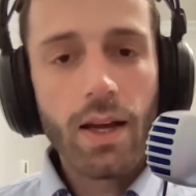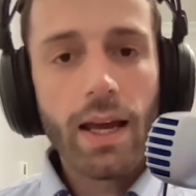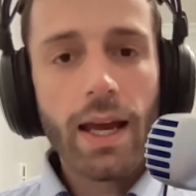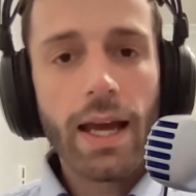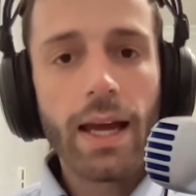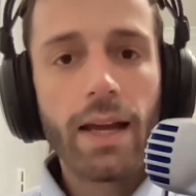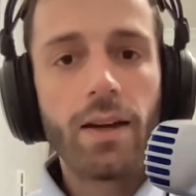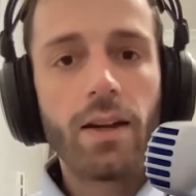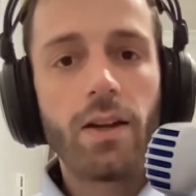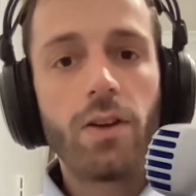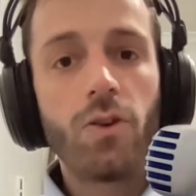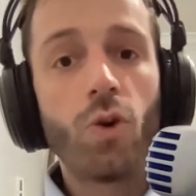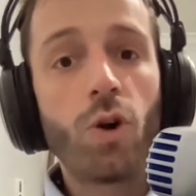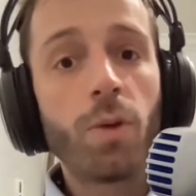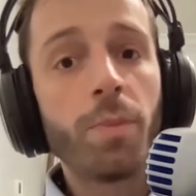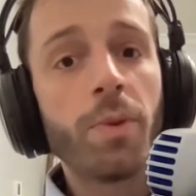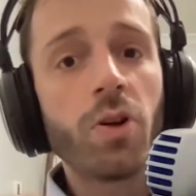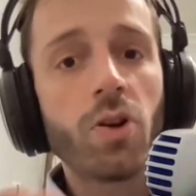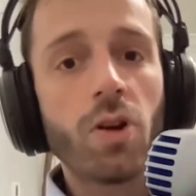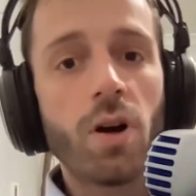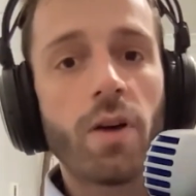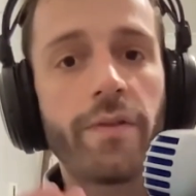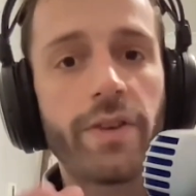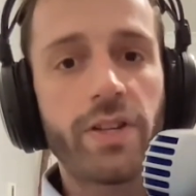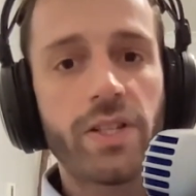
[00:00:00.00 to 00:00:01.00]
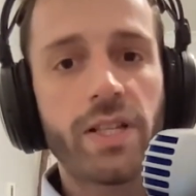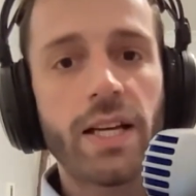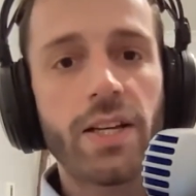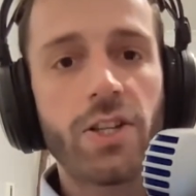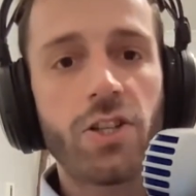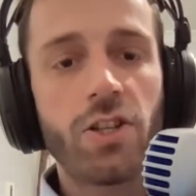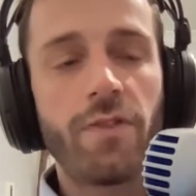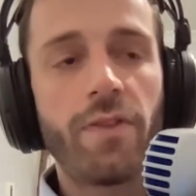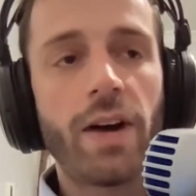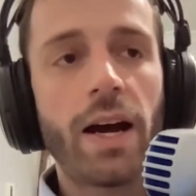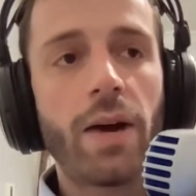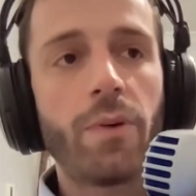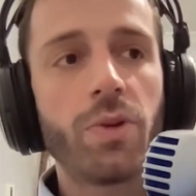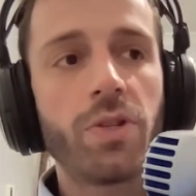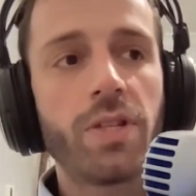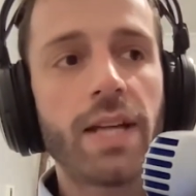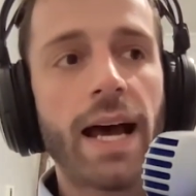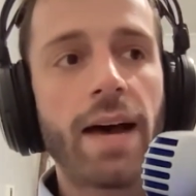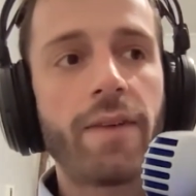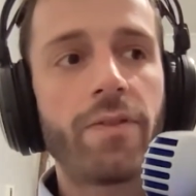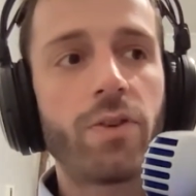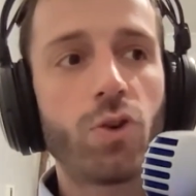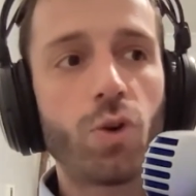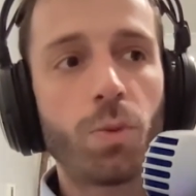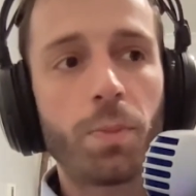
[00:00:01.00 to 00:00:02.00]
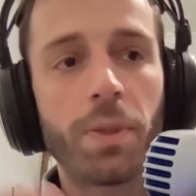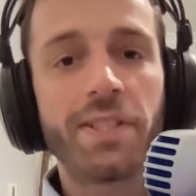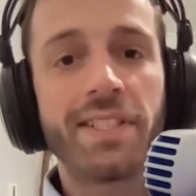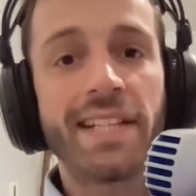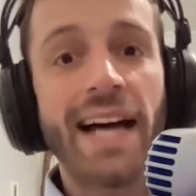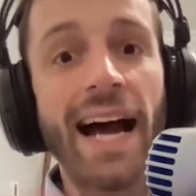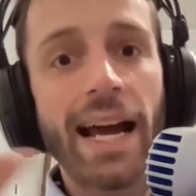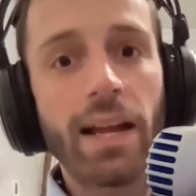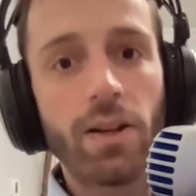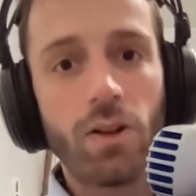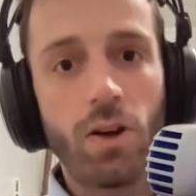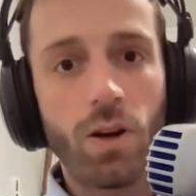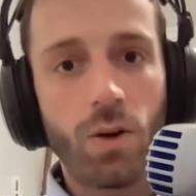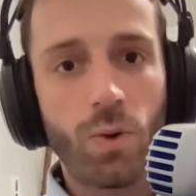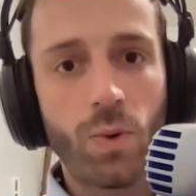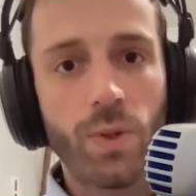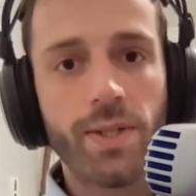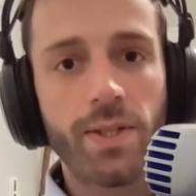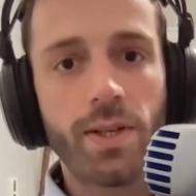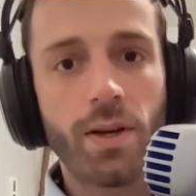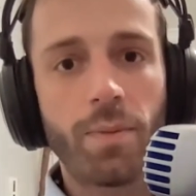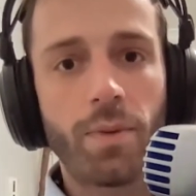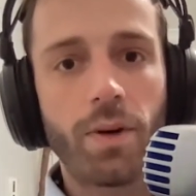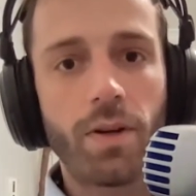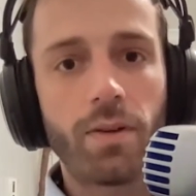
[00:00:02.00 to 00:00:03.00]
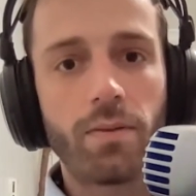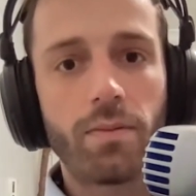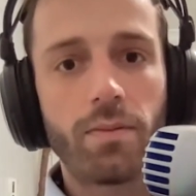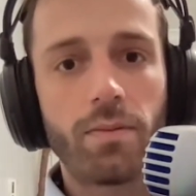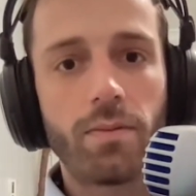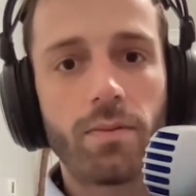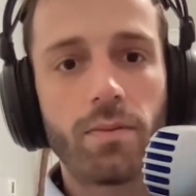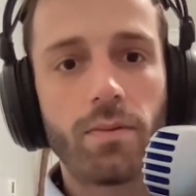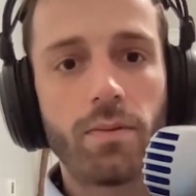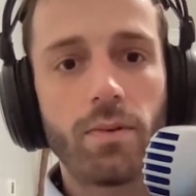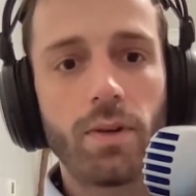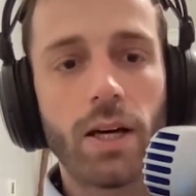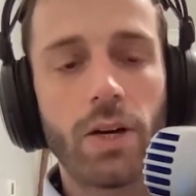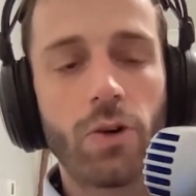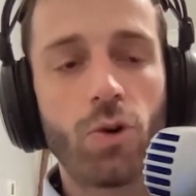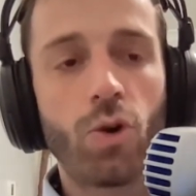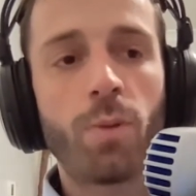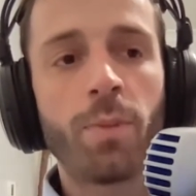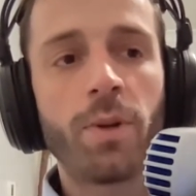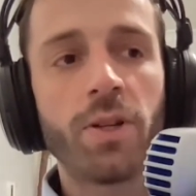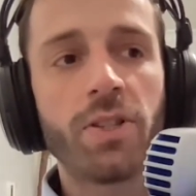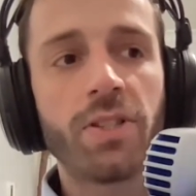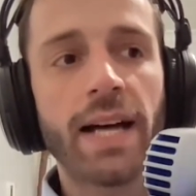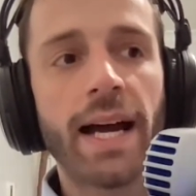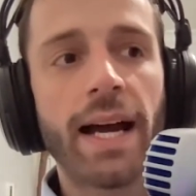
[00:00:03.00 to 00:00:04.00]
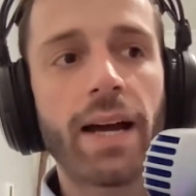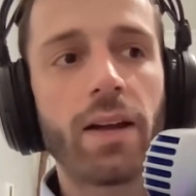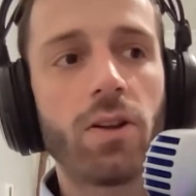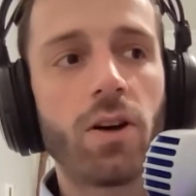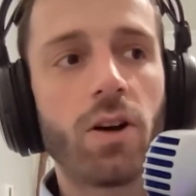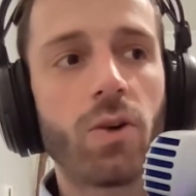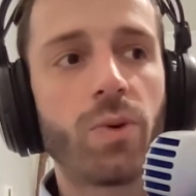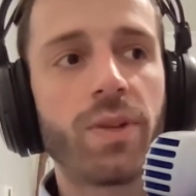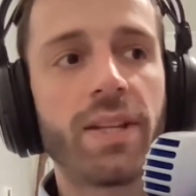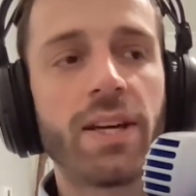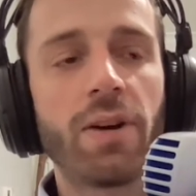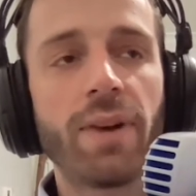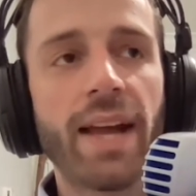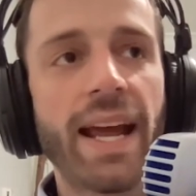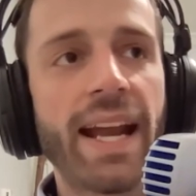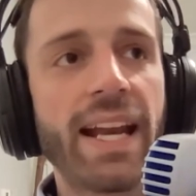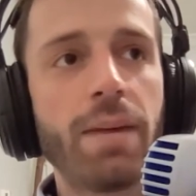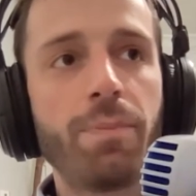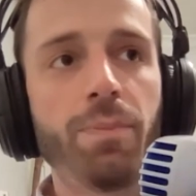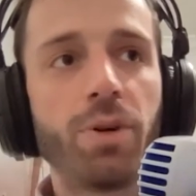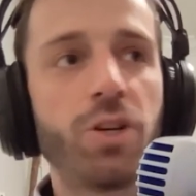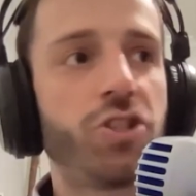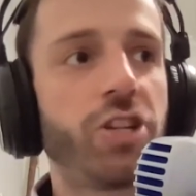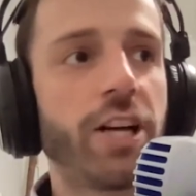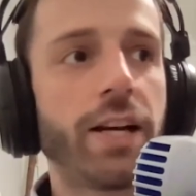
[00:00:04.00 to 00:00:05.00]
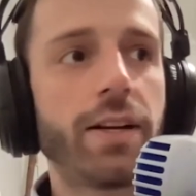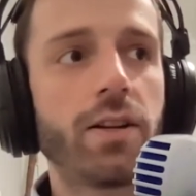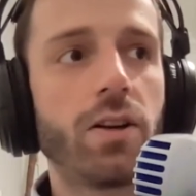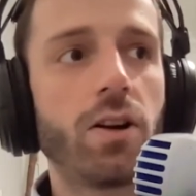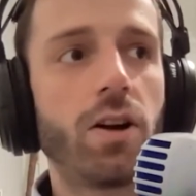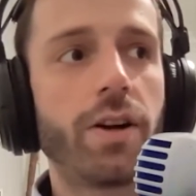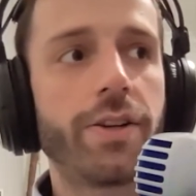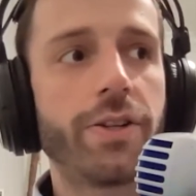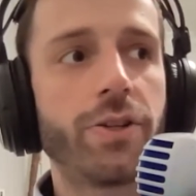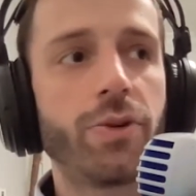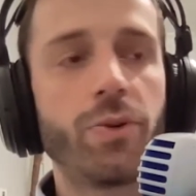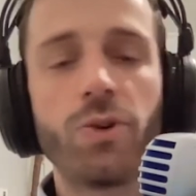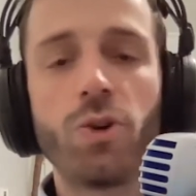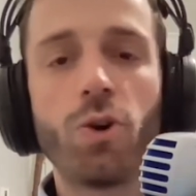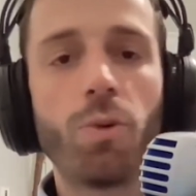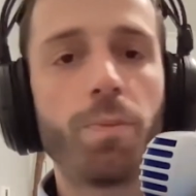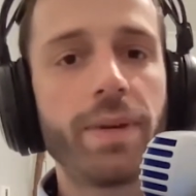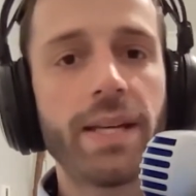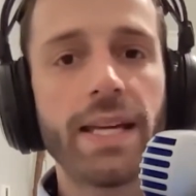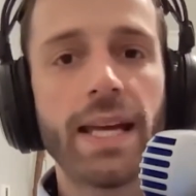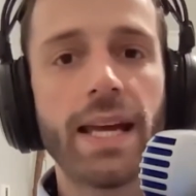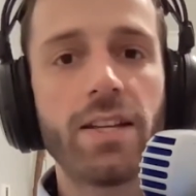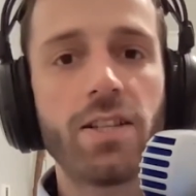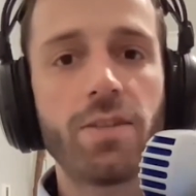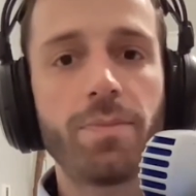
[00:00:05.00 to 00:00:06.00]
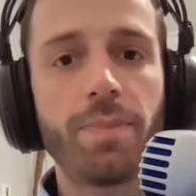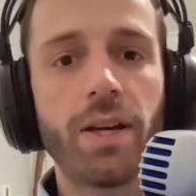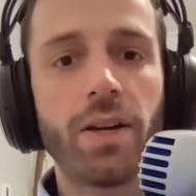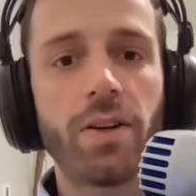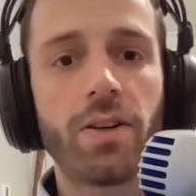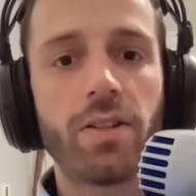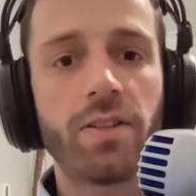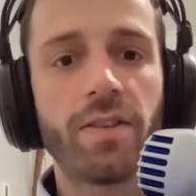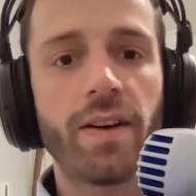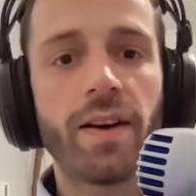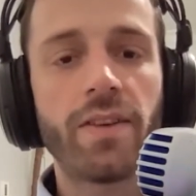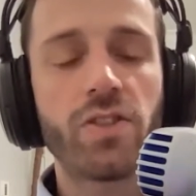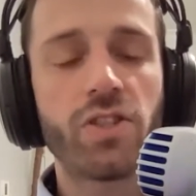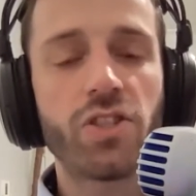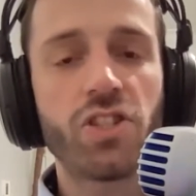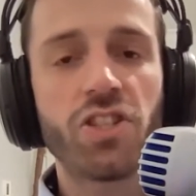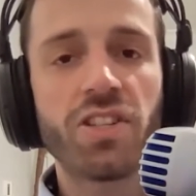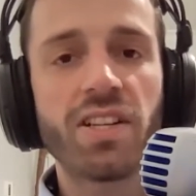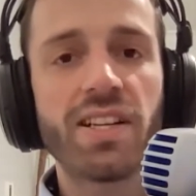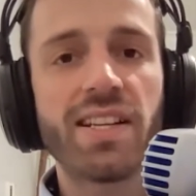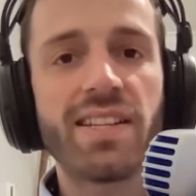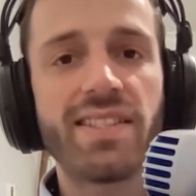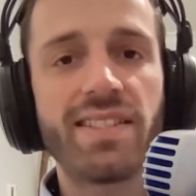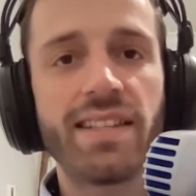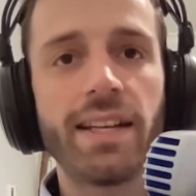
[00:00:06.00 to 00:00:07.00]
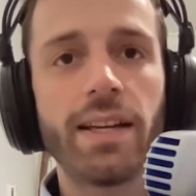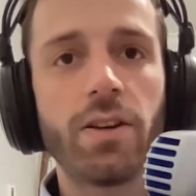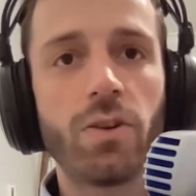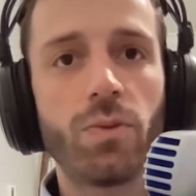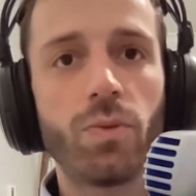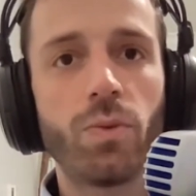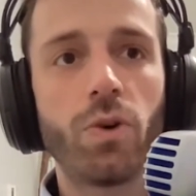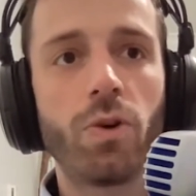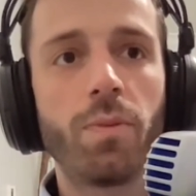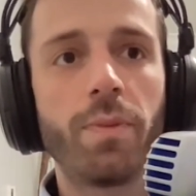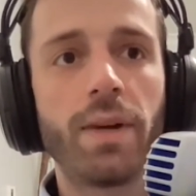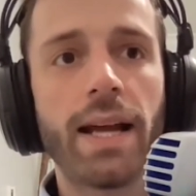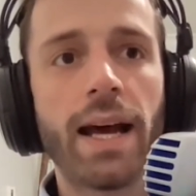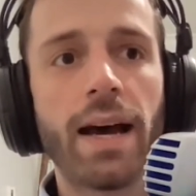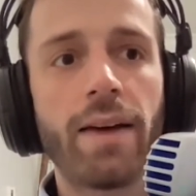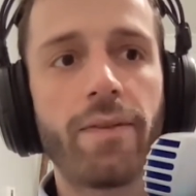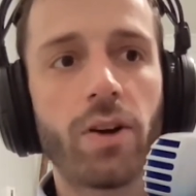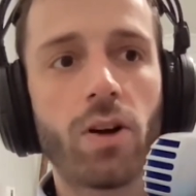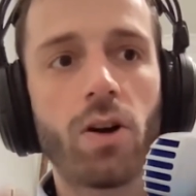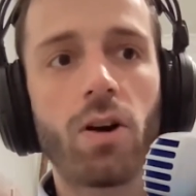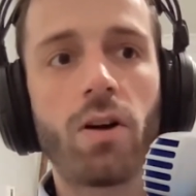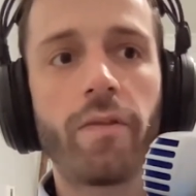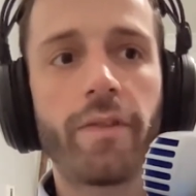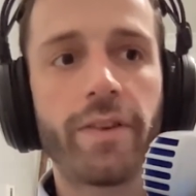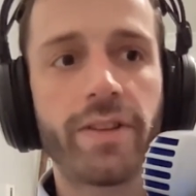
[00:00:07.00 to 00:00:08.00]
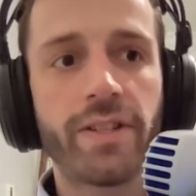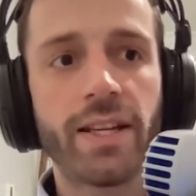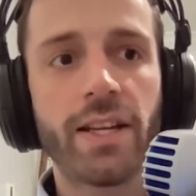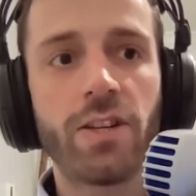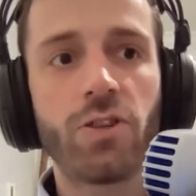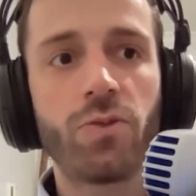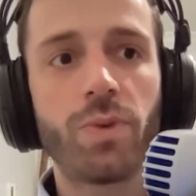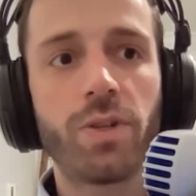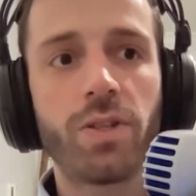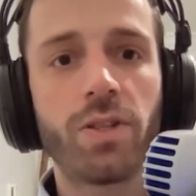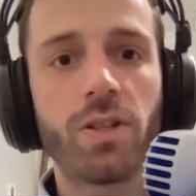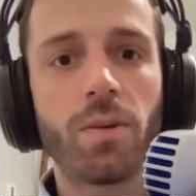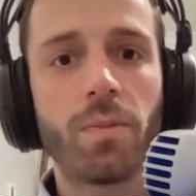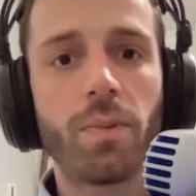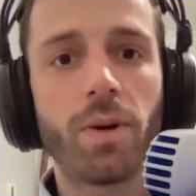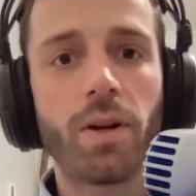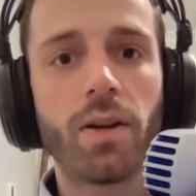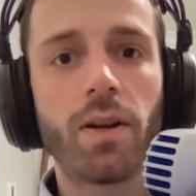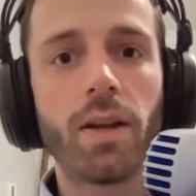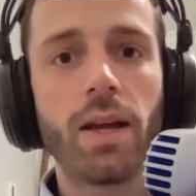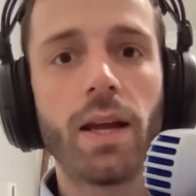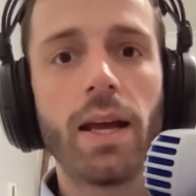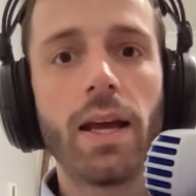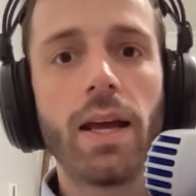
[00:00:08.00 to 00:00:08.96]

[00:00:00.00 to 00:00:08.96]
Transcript: in a normal conversation, if I was to have a normal dialogue with someone, a normal dialogue without any projected audio, no PA speakers, if I was just going to sit in a room and have a conversation with someone,